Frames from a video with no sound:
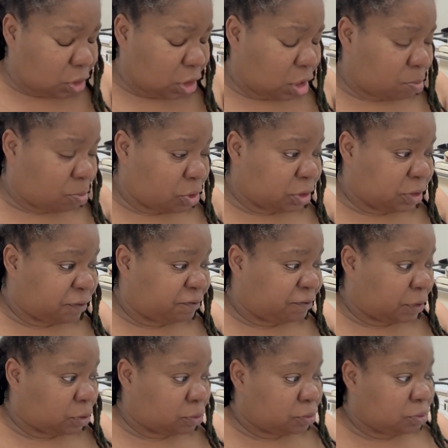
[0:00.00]
I'm on the
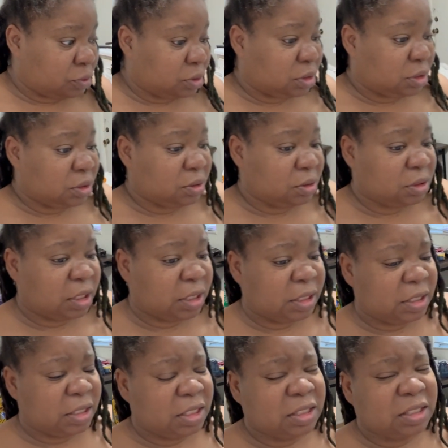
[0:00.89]
phones.
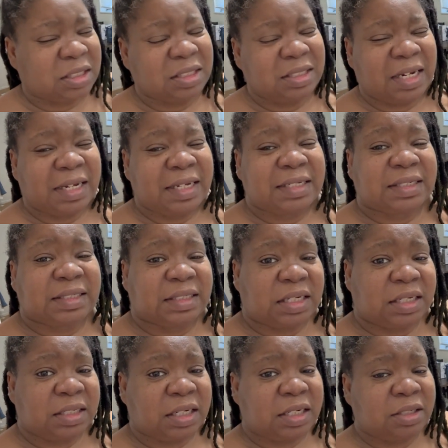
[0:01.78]
And it's, today is
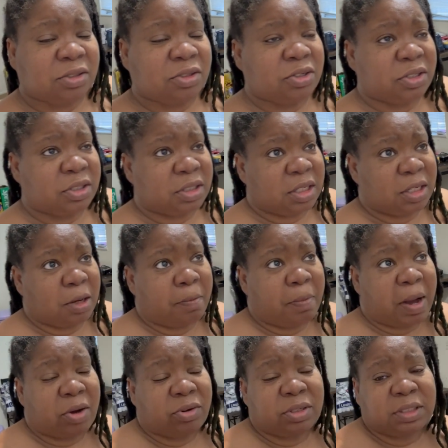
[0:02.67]
Sunday. The good thing
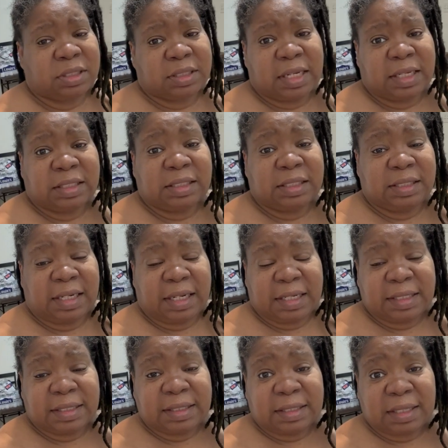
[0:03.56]
about it is that
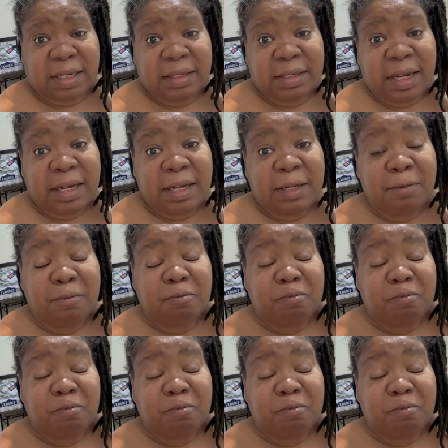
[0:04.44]
today is Sunday.